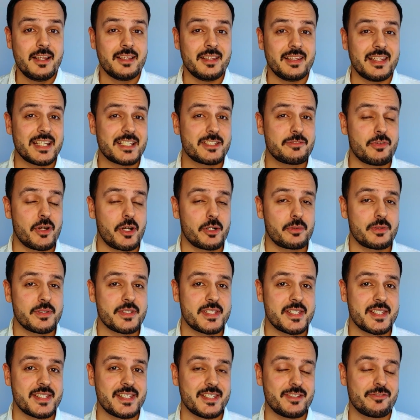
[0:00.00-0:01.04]
The next
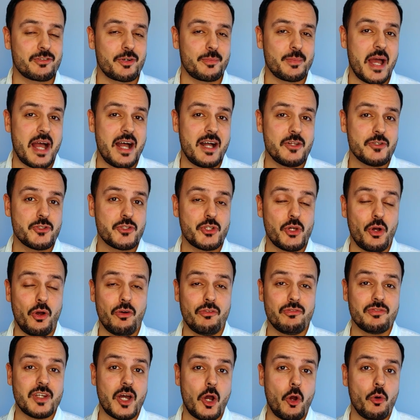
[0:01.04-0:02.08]
fragrance, this is from the house
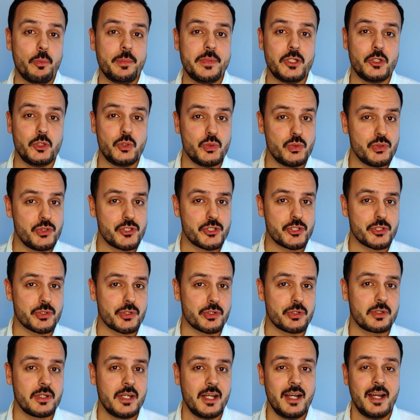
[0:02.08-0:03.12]
of Naomi
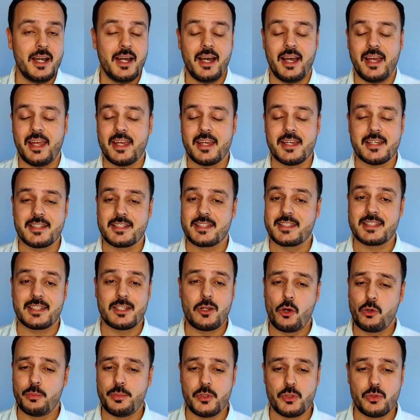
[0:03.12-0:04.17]
Goodsir, and
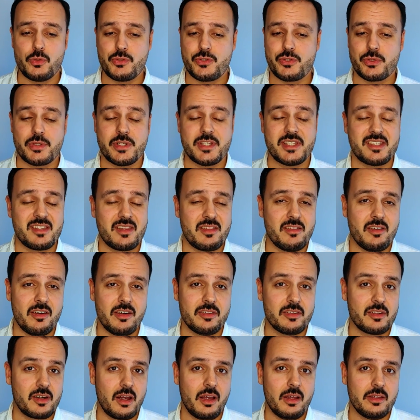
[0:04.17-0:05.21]
Naomi Goodsir, it's
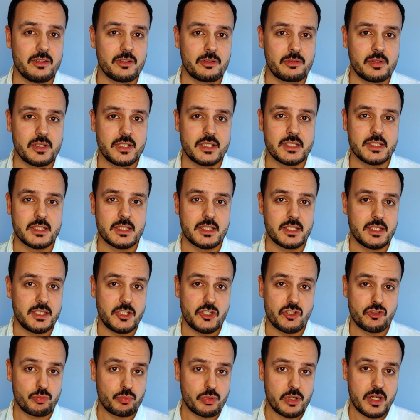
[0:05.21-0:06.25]
another underrated
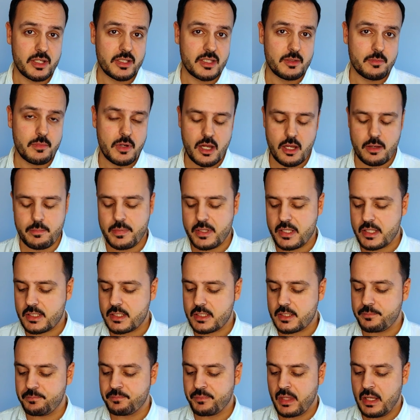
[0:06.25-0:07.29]
niche brand in my
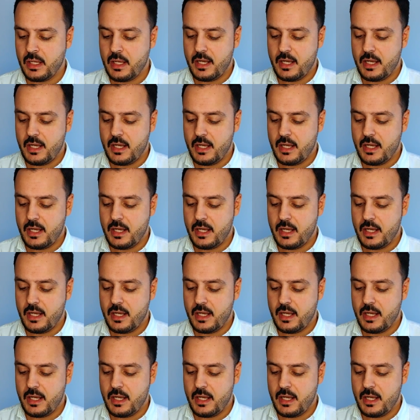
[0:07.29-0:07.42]
opinion,